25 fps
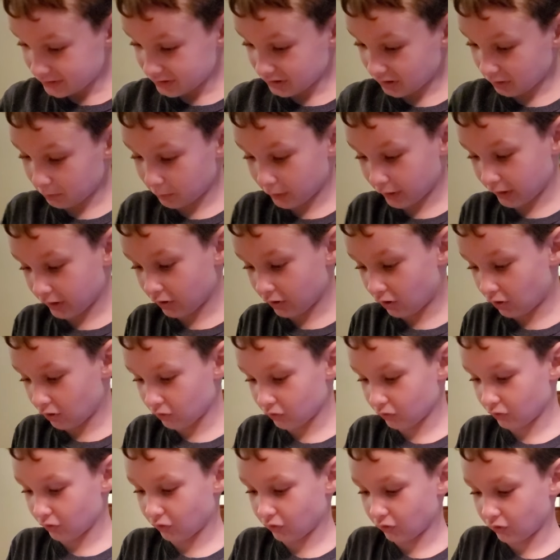oh, my
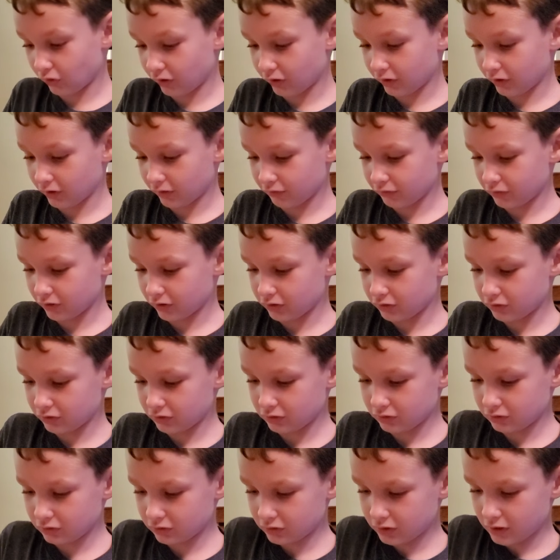cards are flying off the
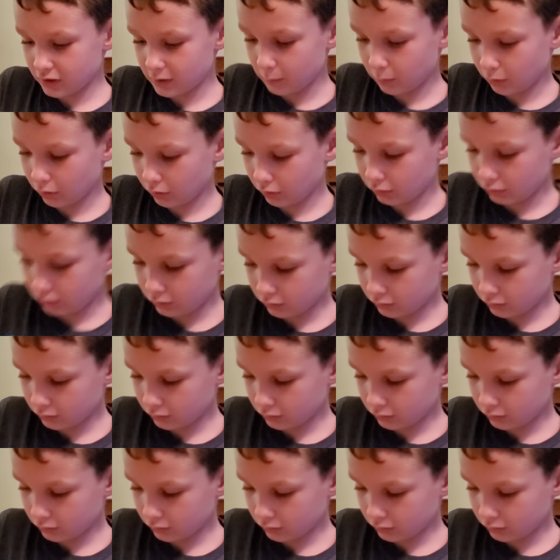table.